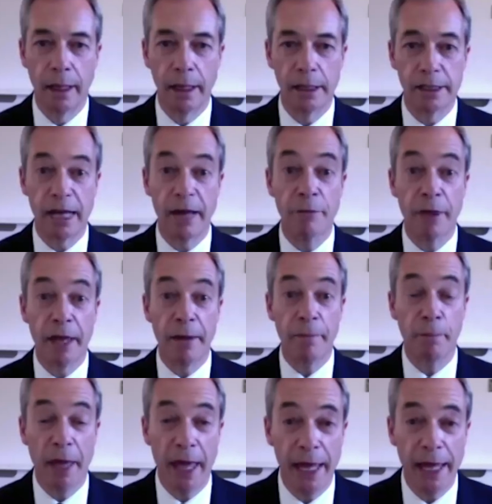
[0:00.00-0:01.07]
Something
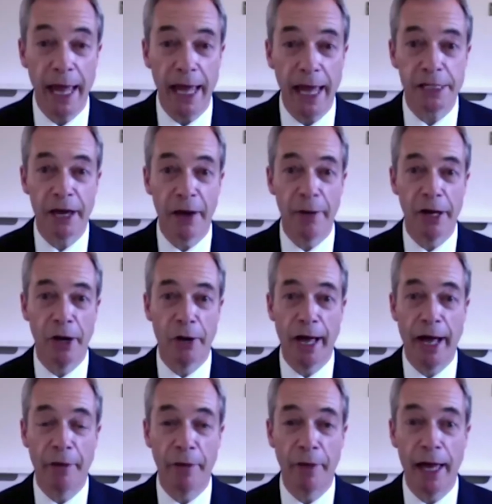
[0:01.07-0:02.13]
big is going on
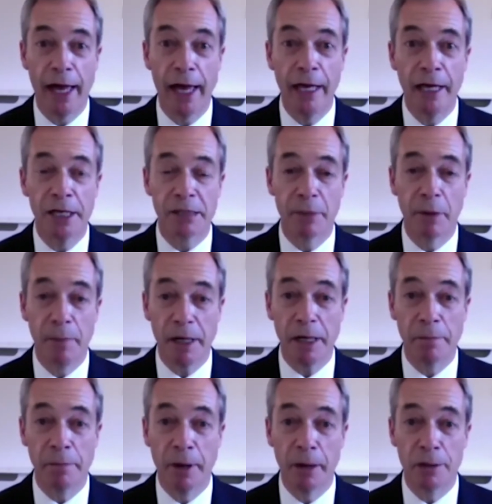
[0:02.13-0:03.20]
out there. Some
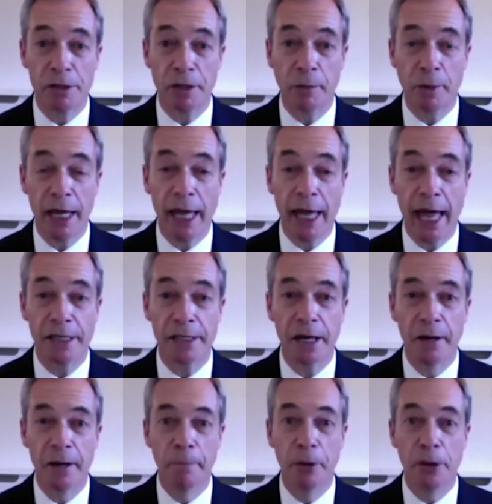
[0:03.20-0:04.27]
opinion polls at the weekend
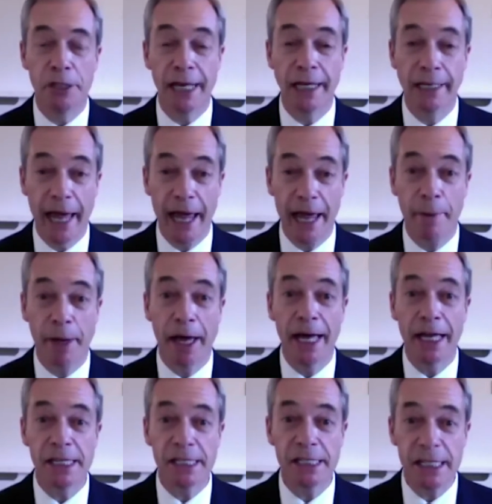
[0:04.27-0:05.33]
putting Labour
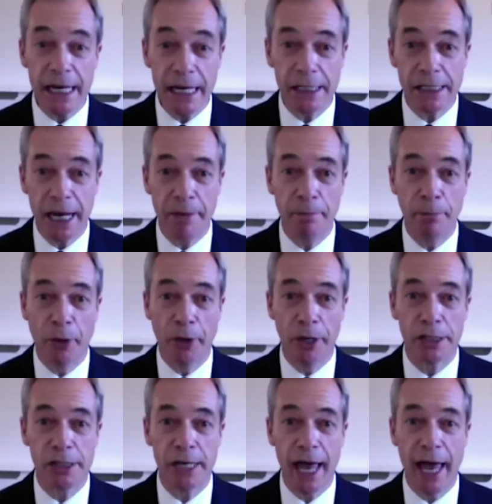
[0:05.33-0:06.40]
16
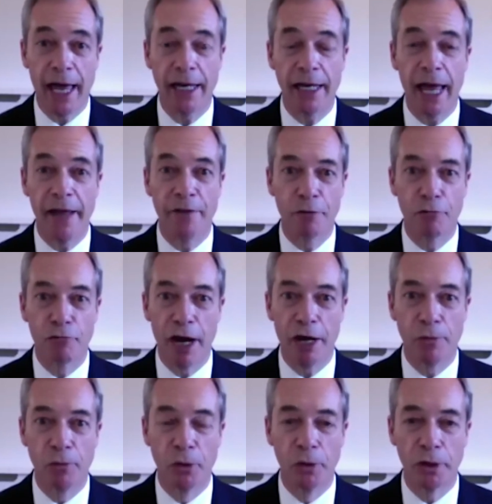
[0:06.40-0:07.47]
points ahead in the
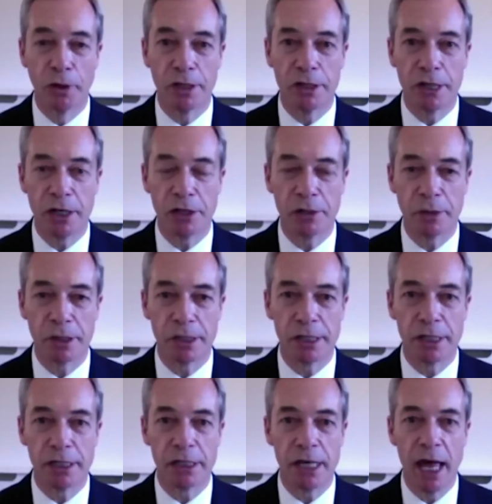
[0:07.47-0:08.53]
Red Wall
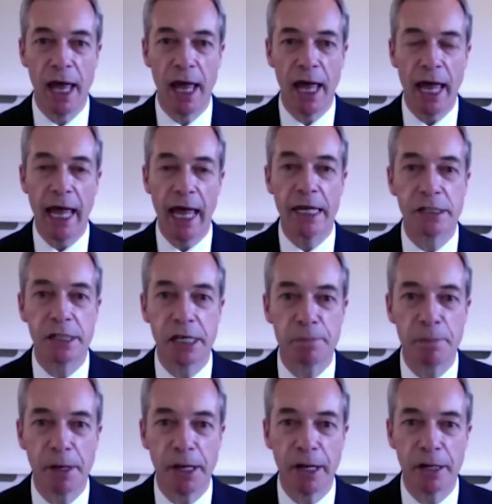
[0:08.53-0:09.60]
constituencies. Is this
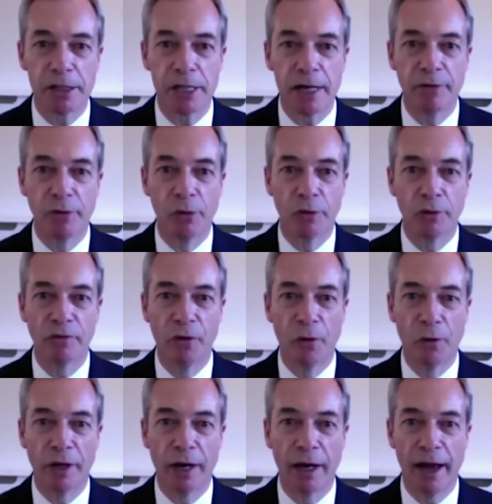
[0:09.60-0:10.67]
because they've all
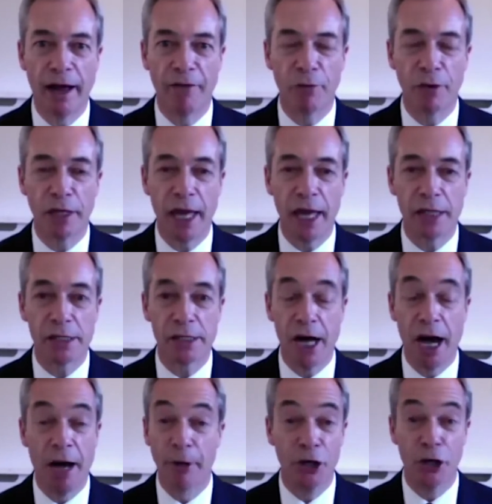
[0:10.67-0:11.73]
fallen in love with Keir
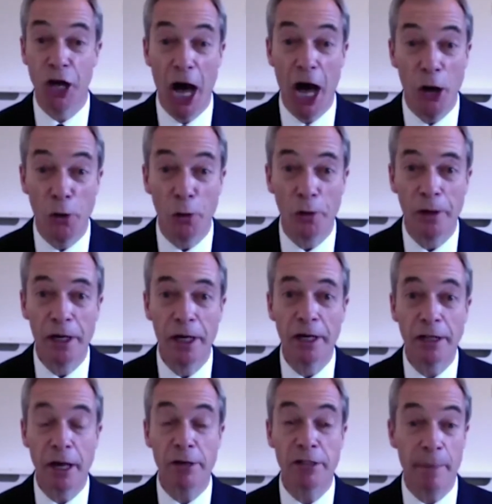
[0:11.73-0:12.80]
Starmer? No.
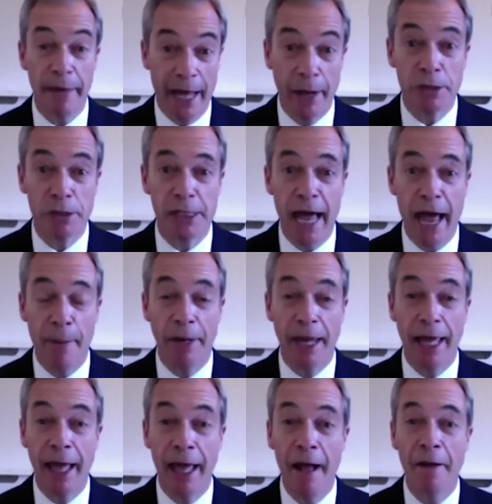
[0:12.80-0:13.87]
No, something else is
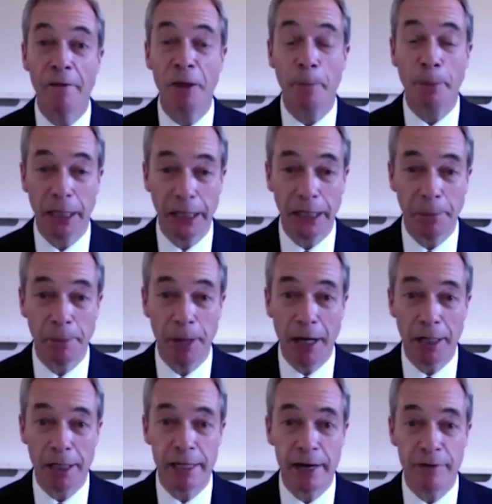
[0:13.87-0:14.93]
happening. The political
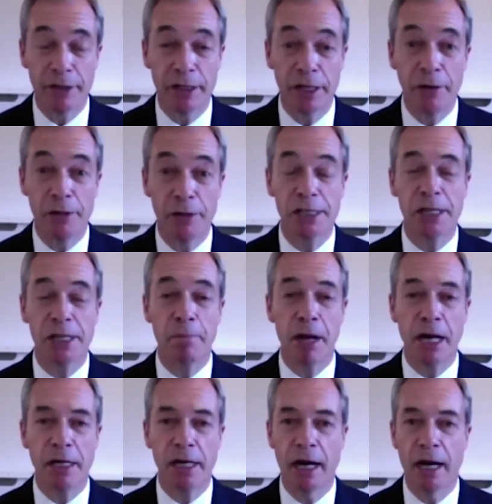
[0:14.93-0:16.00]
parties haven't noticed. The
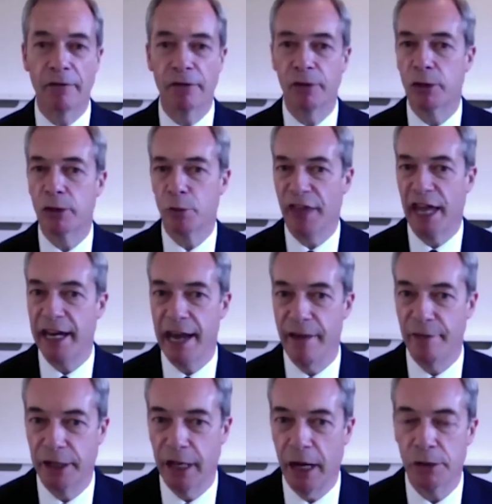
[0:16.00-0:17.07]
media, of course, well, they
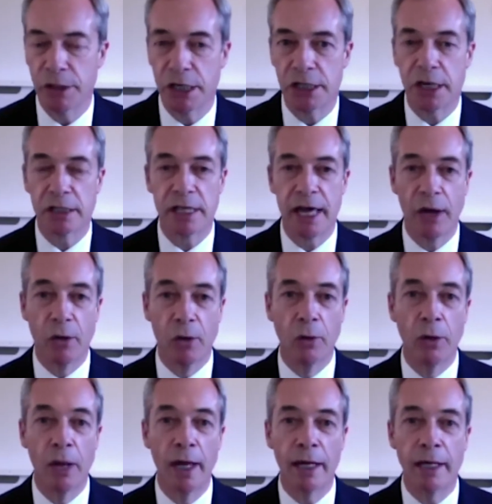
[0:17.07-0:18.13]
never notice because they
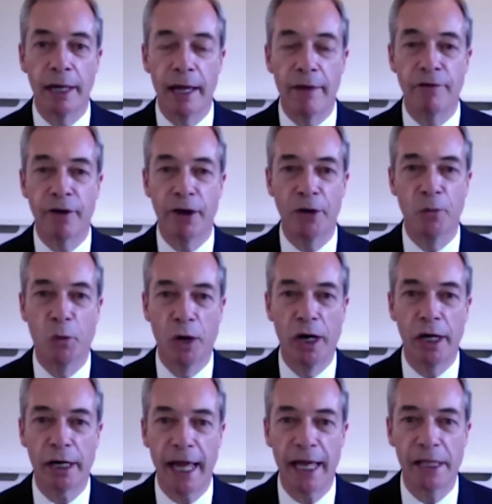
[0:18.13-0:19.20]
all live and
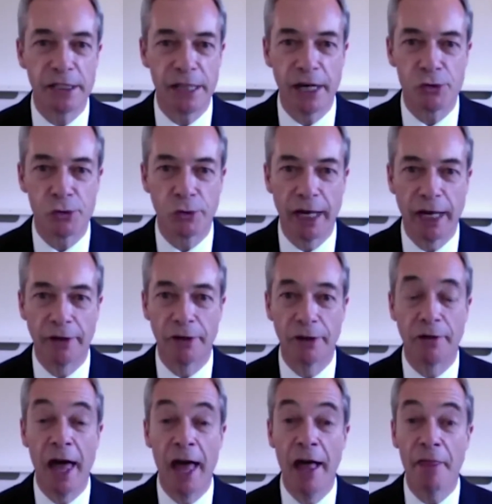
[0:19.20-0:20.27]
work in central
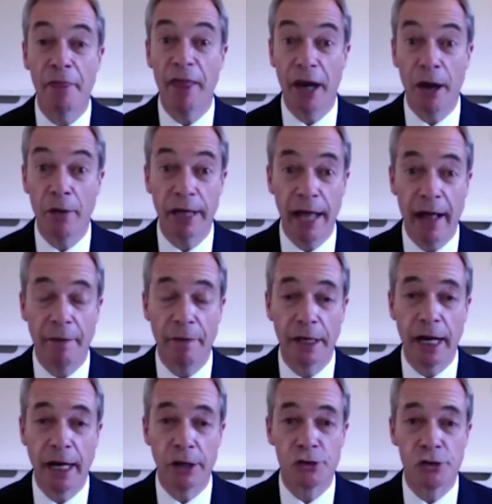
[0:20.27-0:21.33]
London. They don't get the
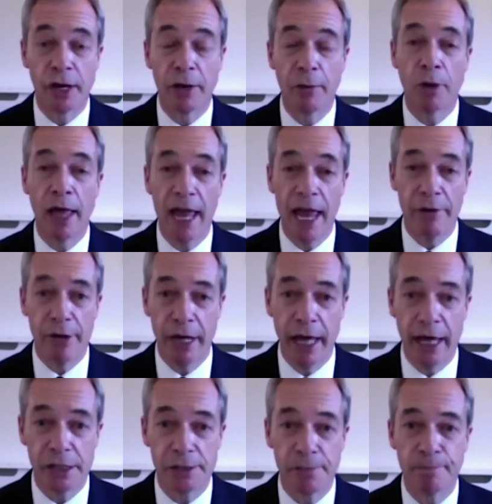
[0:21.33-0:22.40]
country. Well, here it
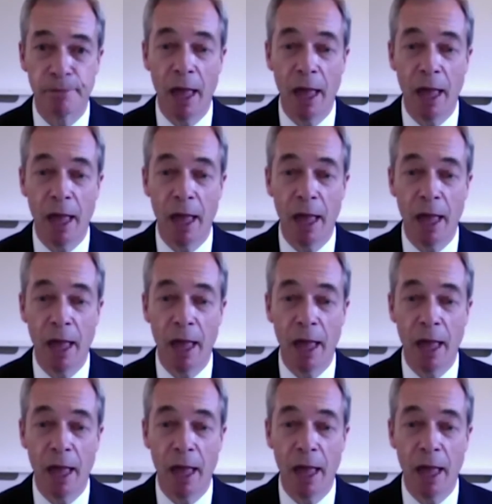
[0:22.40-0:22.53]
is.